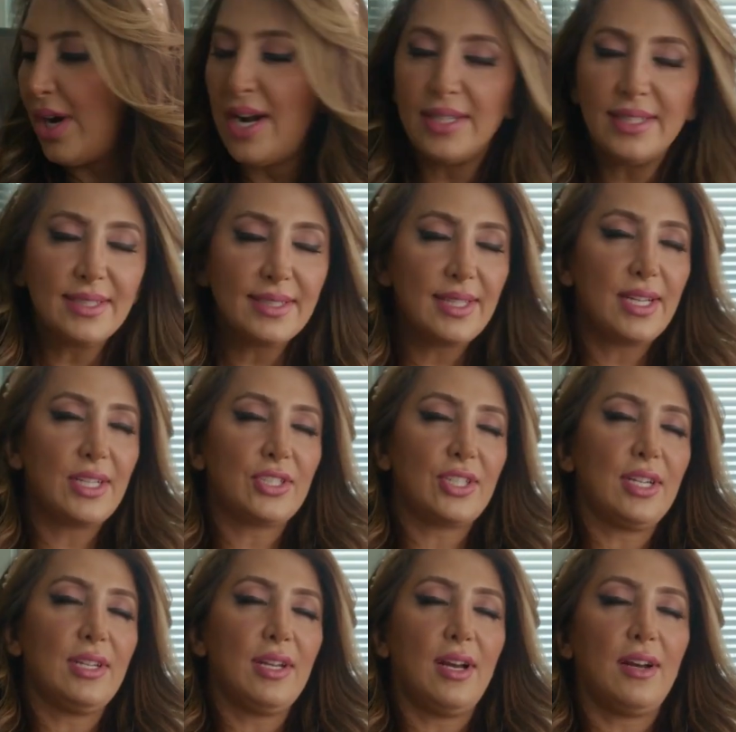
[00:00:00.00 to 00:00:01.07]
Early
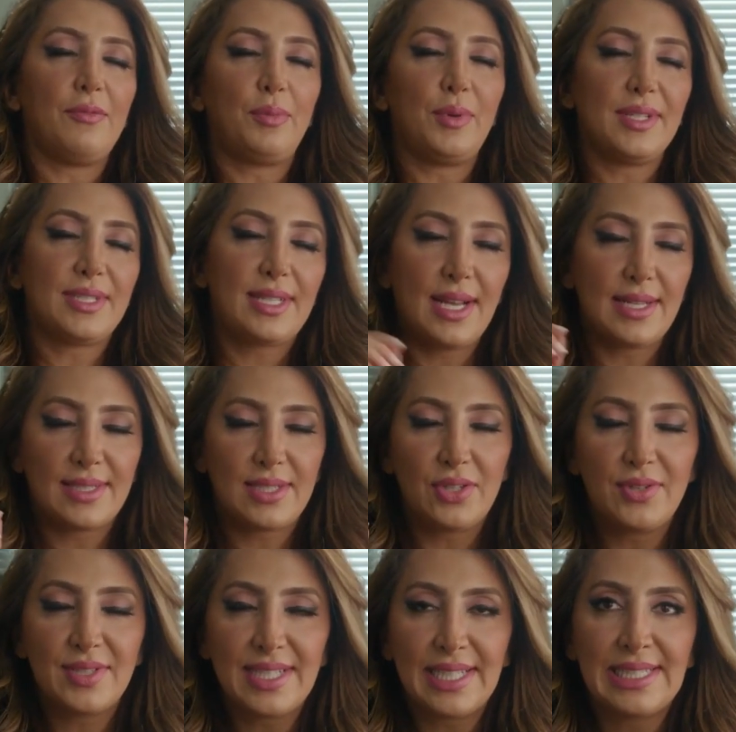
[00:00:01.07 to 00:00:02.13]
detection of breast cancer is the